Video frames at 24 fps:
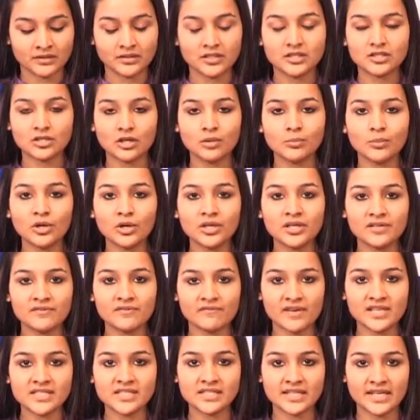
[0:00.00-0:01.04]
The turmoil
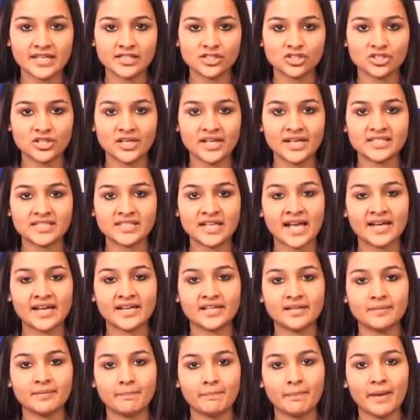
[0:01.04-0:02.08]
in West Asia has had
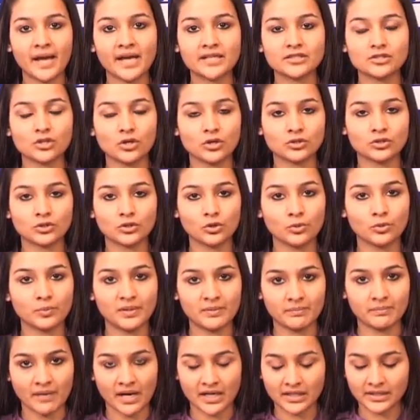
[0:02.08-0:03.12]
an impact on
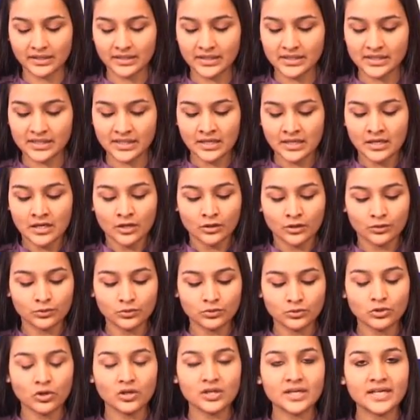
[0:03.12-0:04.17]
global markets.
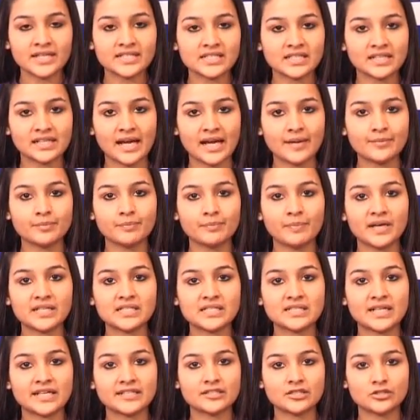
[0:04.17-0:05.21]
Crude oil has climbed
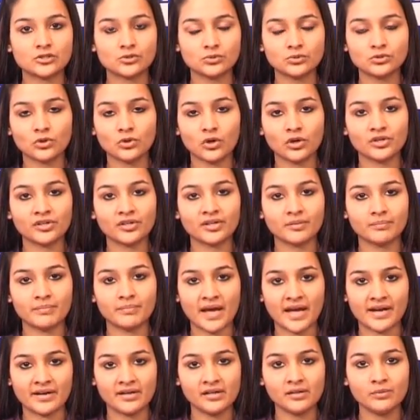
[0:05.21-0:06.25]
past $92 a
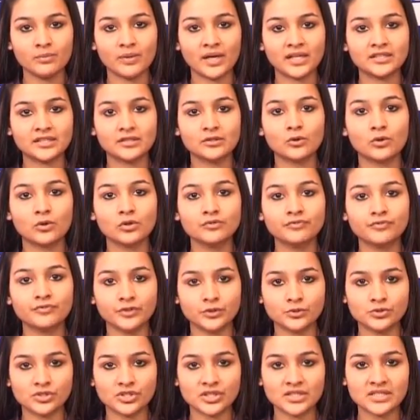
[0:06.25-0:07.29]
barrel, while the gold
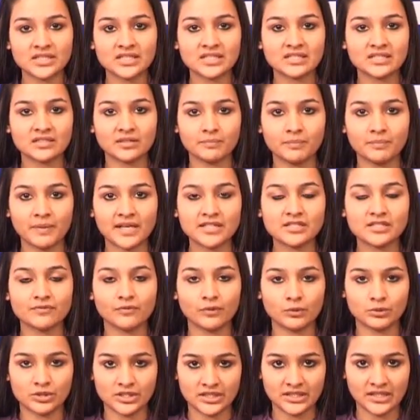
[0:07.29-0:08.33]
futures has surpassed
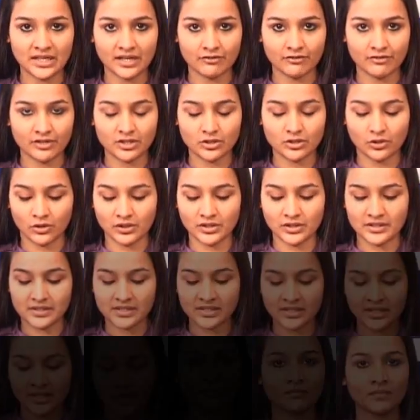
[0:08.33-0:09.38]

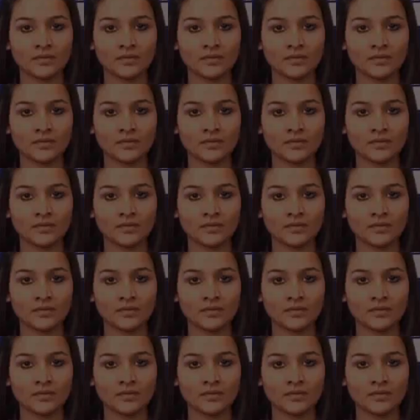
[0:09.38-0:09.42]
$1,400.